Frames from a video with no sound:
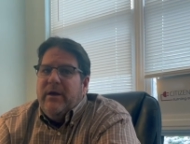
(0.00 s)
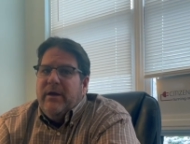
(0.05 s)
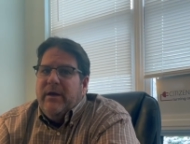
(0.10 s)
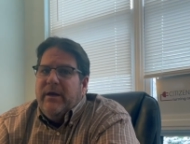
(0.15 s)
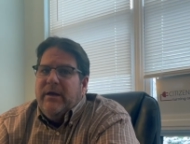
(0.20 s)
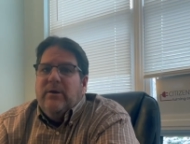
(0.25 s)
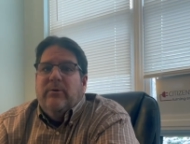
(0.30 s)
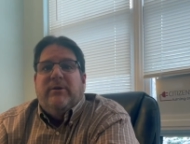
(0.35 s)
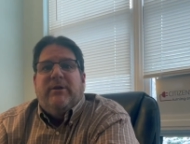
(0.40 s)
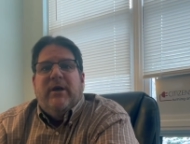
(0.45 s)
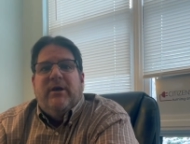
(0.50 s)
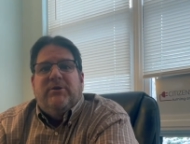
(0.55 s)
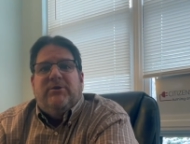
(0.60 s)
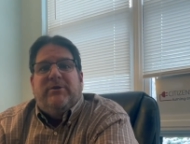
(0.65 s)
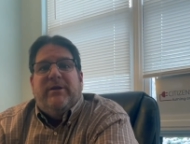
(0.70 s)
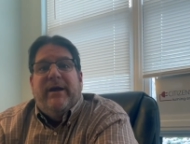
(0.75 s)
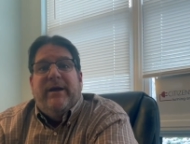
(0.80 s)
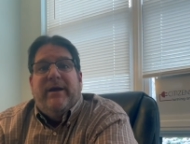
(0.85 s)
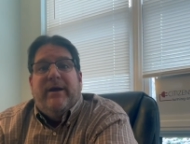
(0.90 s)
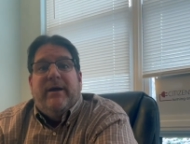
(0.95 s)
you know, it does
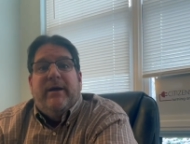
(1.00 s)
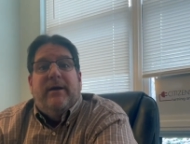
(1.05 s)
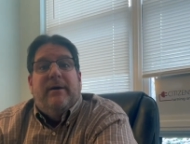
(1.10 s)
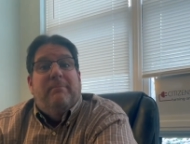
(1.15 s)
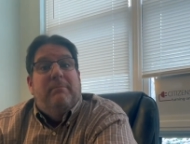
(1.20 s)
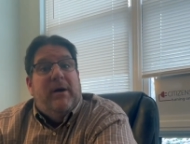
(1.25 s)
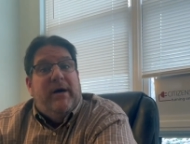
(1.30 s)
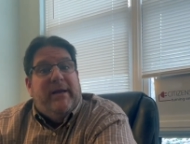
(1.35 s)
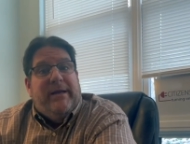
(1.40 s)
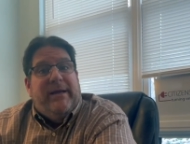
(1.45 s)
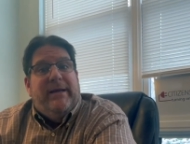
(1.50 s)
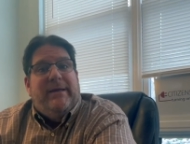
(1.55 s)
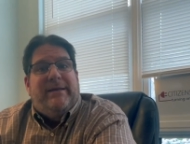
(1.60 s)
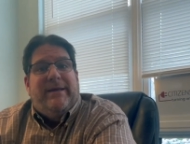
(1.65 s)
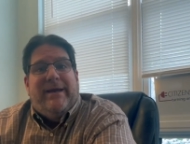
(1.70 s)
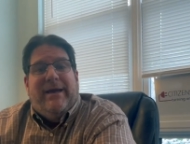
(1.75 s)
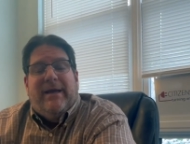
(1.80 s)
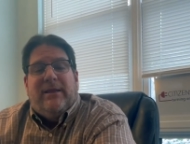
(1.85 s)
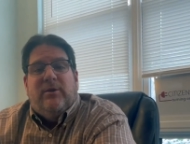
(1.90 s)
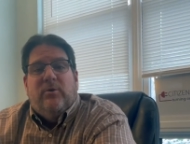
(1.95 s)
take money
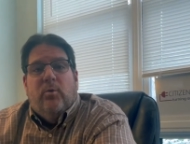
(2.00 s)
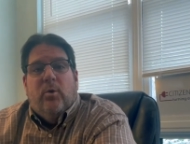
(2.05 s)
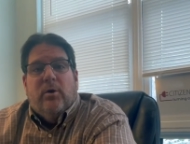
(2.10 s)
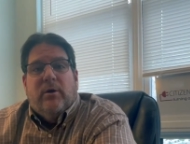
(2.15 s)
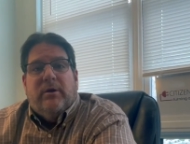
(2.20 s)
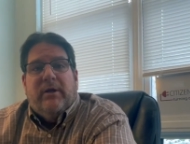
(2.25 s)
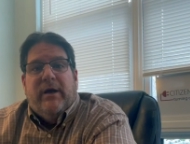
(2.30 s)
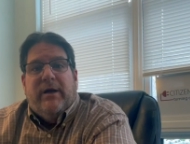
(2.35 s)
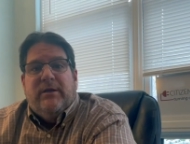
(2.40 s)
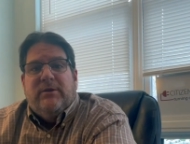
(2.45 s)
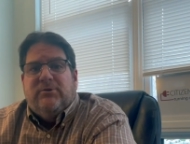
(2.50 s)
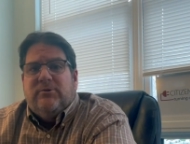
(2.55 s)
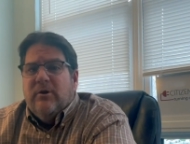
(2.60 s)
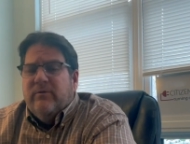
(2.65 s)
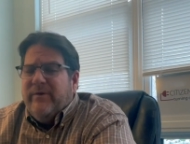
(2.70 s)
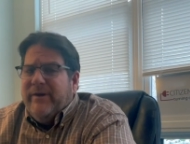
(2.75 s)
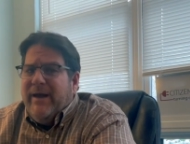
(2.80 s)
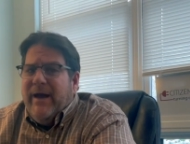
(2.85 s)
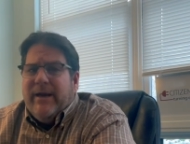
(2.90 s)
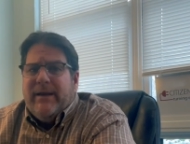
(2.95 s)
to get the work done. So
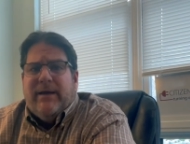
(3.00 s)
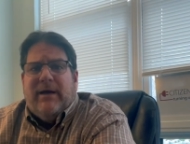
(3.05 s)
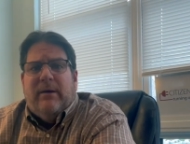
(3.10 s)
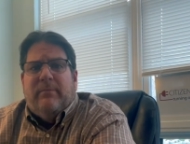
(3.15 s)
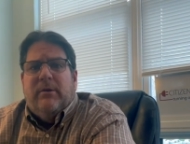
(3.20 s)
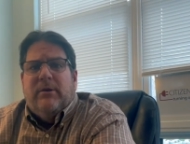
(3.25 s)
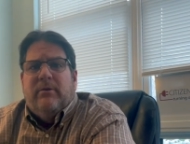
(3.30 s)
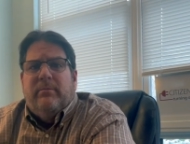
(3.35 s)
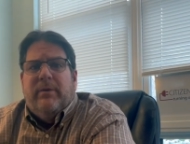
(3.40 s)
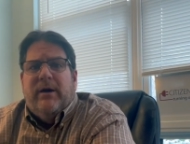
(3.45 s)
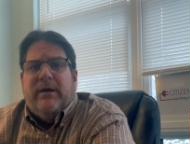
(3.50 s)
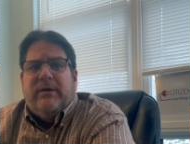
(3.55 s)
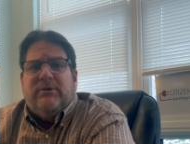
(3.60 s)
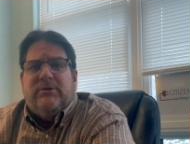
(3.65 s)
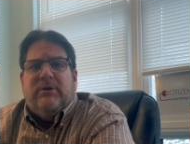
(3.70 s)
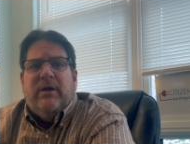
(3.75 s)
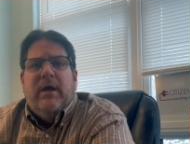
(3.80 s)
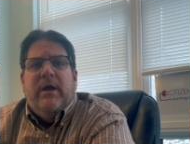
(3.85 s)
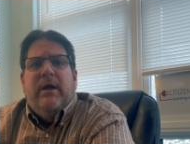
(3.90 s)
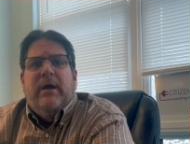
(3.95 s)
if you got a couple of
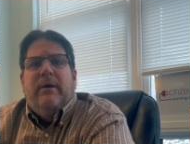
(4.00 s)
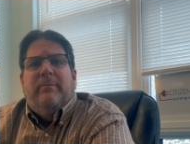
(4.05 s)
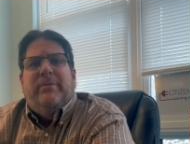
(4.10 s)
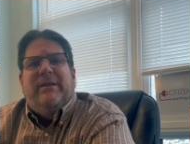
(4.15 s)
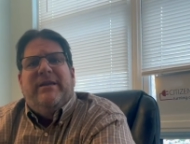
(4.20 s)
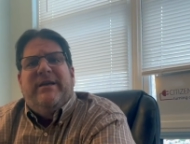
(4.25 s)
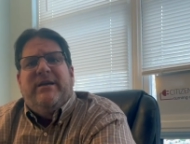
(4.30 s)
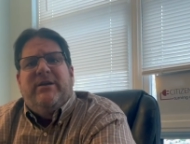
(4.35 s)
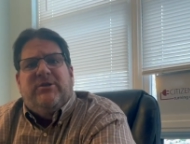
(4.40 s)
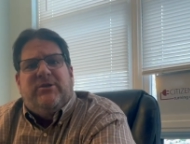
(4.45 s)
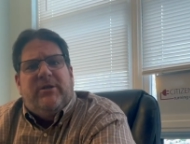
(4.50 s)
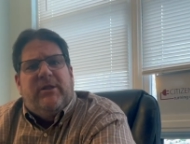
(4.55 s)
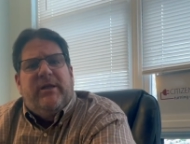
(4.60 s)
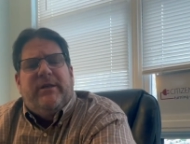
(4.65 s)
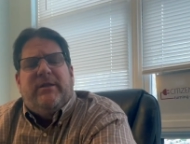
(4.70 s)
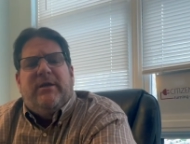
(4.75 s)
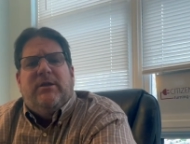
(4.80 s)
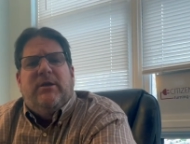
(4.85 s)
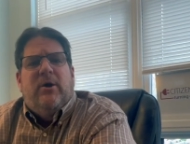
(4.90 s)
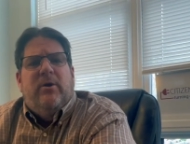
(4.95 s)
bucks, please
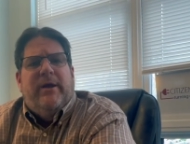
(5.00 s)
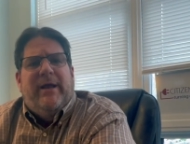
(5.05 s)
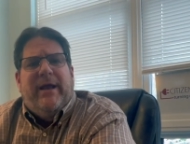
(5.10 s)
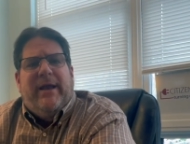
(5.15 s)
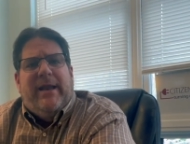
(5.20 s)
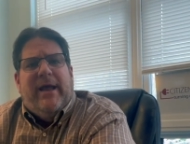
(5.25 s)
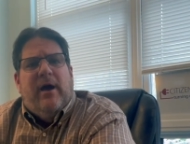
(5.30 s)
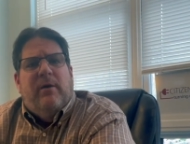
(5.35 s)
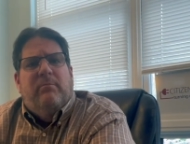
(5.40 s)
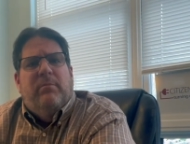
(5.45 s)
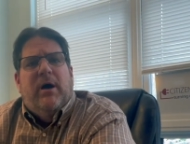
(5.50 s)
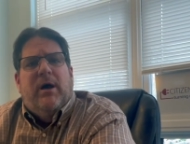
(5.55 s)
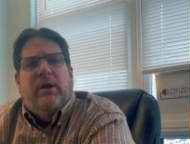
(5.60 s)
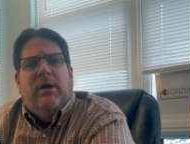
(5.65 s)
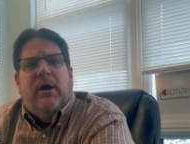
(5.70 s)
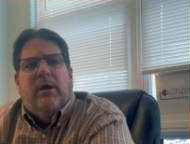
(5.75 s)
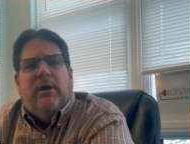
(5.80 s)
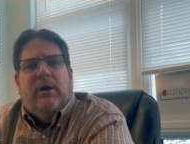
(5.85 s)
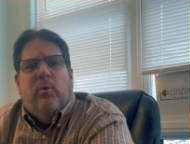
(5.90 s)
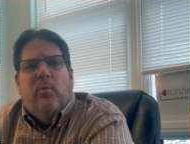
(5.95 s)
click the Donate Now button
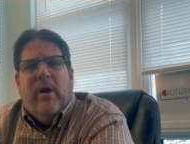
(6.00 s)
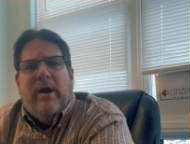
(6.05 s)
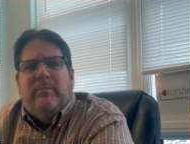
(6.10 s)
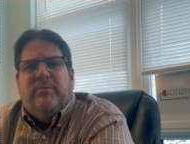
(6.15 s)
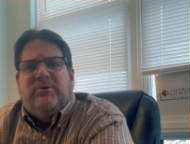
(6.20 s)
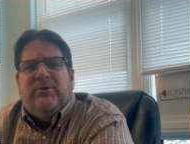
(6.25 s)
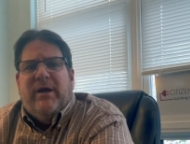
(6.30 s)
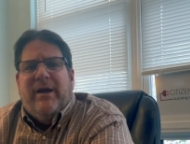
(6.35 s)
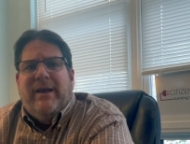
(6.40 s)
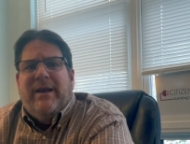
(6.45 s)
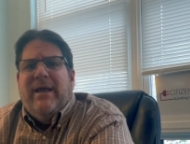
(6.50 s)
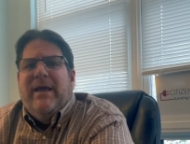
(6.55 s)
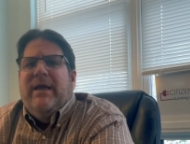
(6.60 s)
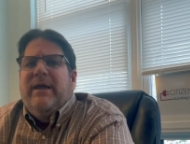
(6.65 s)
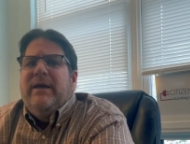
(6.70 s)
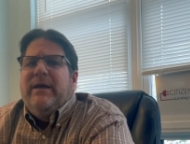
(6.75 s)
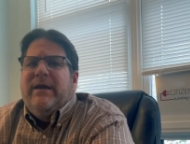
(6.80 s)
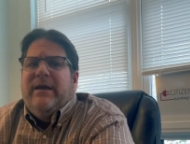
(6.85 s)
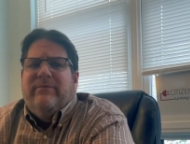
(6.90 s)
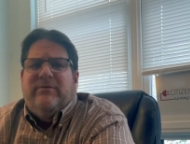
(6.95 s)
on our website.
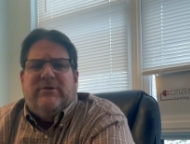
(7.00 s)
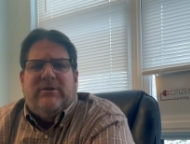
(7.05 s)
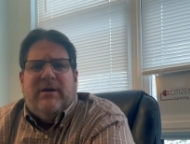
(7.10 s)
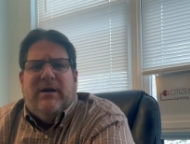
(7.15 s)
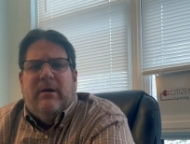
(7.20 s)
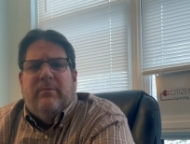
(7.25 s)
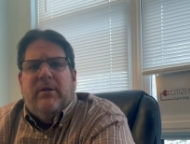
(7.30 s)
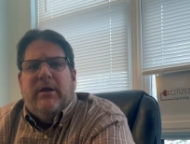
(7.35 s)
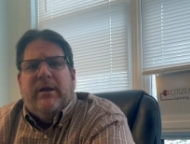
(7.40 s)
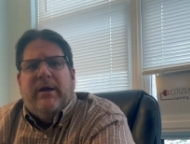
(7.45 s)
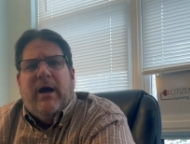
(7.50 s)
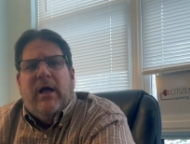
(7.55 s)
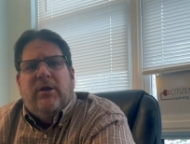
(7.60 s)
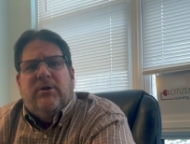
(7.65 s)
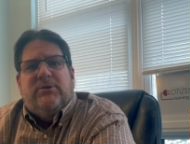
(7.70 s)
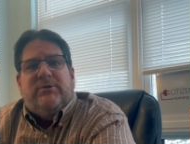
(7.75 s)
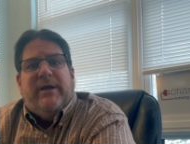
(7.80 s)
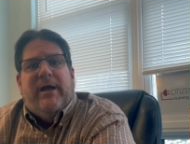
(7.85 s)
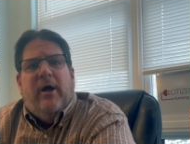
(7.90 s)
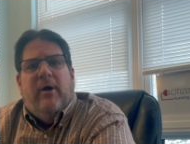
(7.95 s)
Give us a couple of
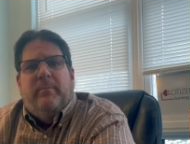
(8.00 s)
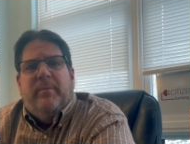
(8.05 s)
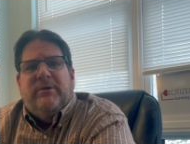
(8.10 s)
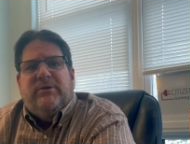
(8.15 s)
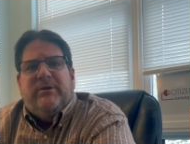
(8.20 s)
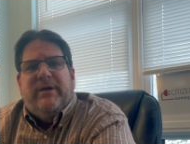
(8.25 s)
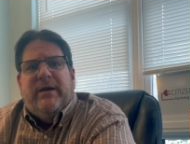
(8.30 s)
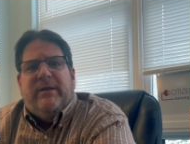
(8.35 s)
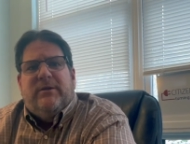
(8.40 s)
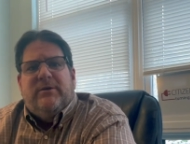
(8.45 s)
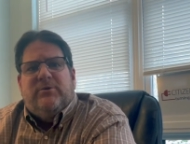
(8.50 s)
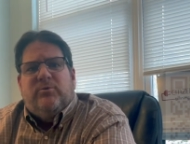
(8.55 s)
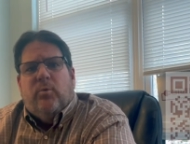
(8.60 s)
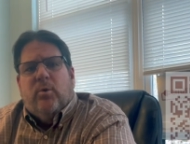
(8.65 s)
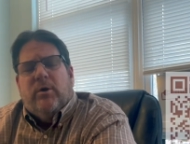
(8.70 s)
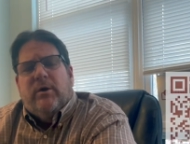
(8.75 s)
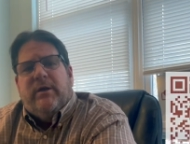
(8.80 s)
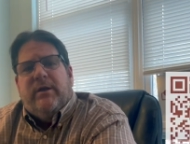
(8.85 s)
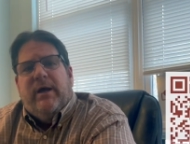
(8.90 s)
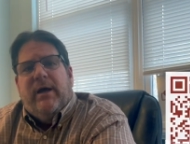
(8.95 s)
dollars to help us get this
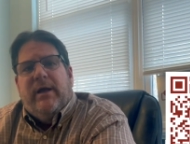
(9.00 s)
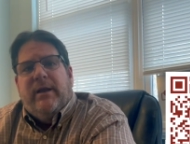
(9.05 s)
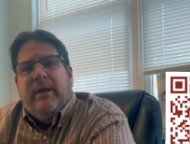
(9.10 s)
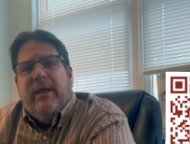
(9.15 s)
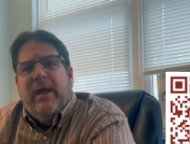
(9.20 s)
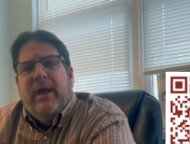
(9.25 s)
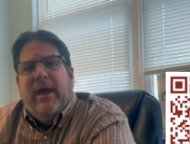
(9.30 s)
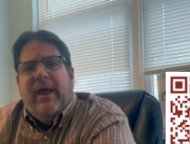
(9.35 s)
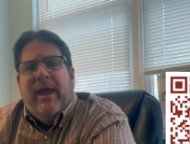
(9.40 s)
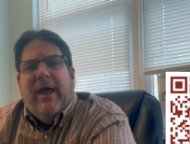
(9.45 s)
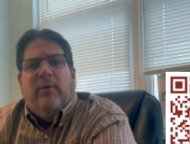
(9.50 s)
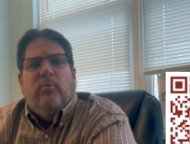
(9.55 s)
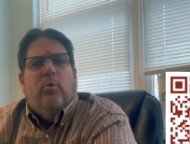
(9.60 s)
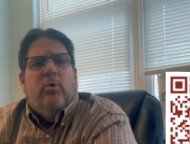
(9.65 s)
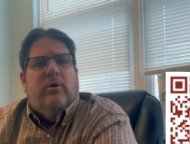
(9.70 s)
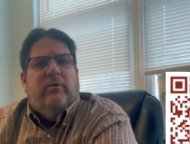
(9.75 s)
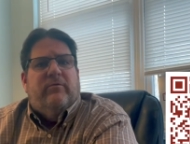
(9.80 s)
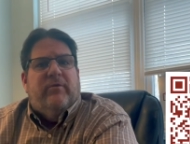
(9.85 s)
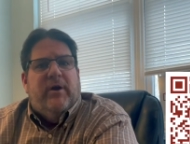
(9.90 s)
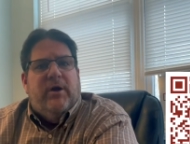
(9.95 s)
work done and
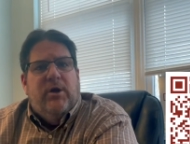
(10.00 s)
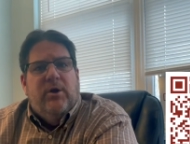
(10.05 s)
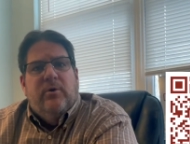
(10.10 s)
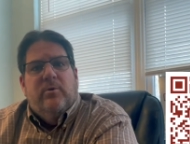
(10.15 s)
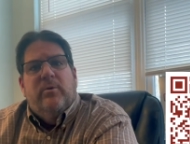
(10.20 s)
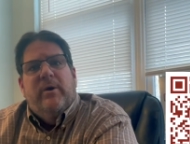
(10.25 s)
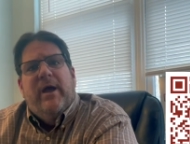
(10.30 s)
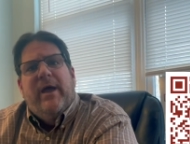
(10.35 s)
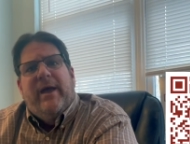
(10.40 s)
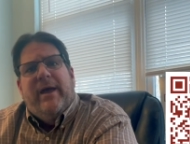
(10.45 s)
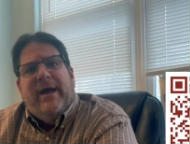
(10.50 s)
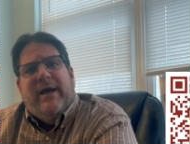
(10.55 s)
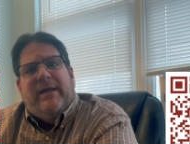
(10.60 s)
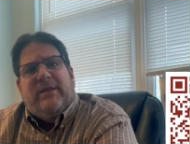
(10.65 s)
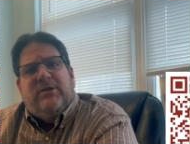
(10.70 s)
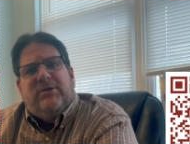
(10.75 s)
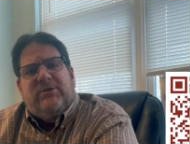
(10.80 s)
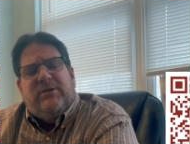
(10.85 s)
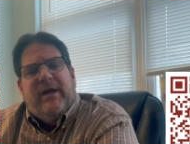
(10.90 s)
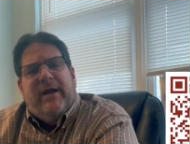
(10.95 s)
work for you at
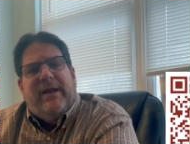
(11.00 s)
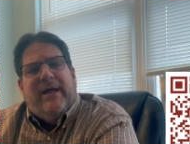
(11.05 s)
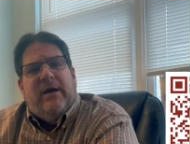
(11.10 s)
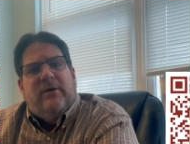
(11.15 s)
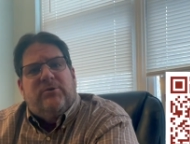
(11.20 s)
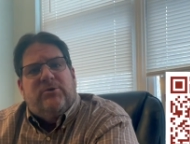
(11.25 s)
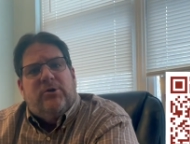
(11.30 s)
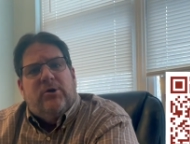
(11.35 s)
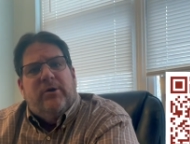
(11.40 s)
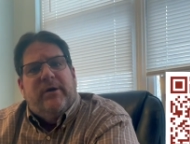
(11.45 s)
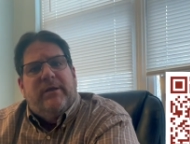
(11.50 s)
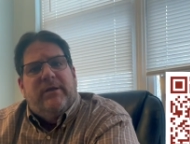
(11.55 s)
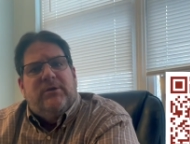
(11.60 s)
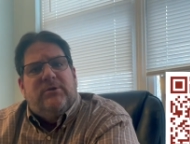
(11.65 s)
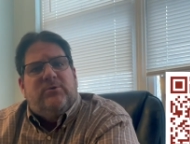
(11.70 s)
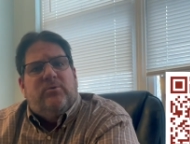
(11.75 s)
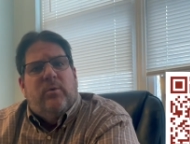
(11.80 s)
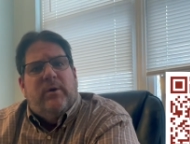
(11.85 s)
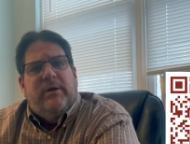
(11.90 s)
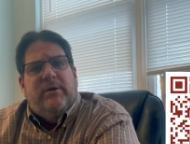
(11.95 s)
the State House during this
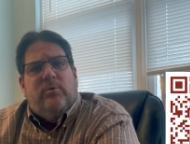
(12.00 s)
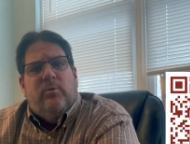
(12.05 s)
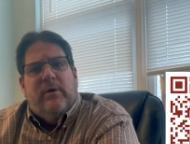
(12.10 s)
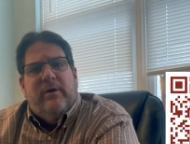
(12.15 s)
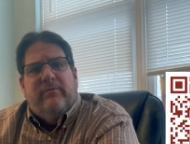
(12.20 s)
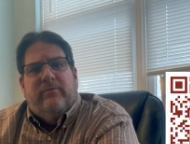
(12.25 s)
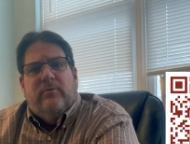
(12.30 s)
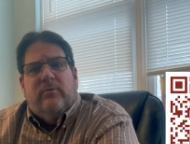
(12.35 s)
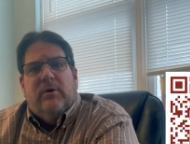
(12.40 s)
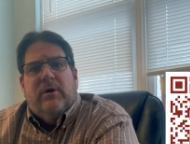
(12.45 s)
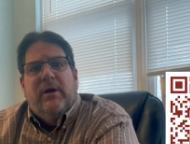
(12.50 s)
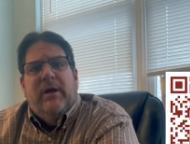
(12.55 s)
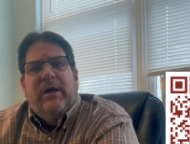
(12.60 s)
2024